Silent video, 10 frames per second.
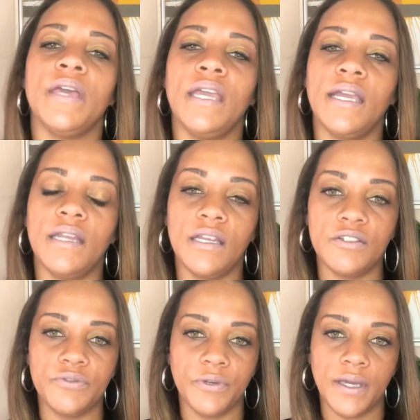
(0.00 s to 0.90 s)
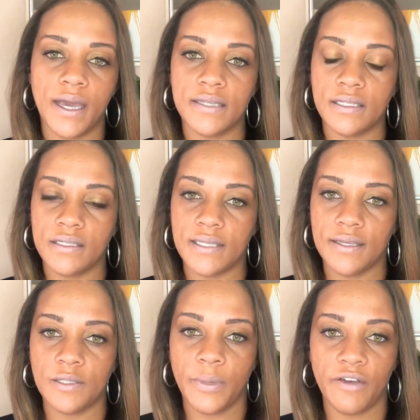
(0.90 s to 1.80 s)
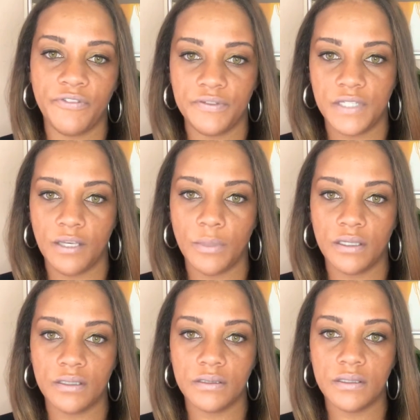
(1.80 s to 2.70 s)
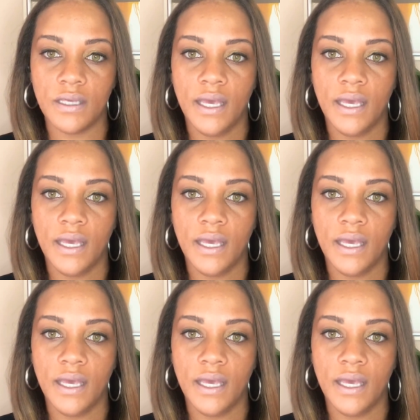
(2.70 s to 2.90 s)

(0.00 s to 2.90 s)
and it is free, guys, and it takes about 15 minutes.